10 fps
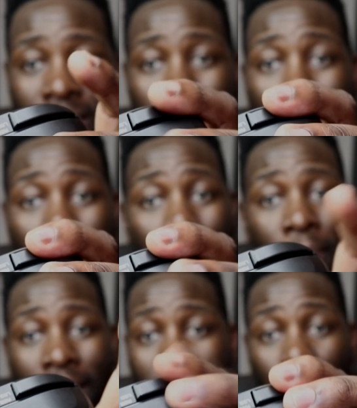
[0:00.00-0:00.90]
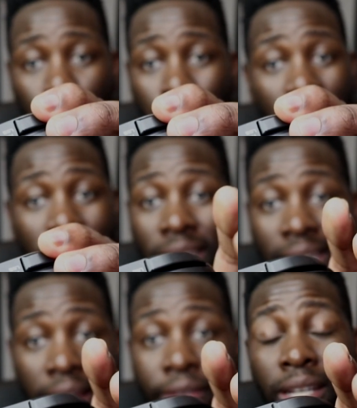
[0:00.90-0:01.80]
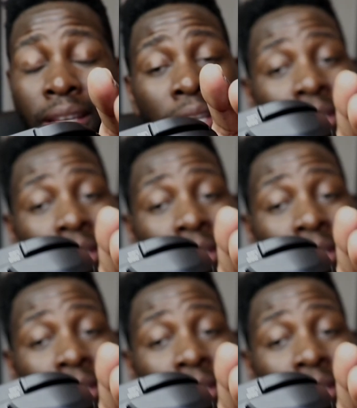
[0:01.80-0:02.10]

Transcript: as the bumper and the triggers together.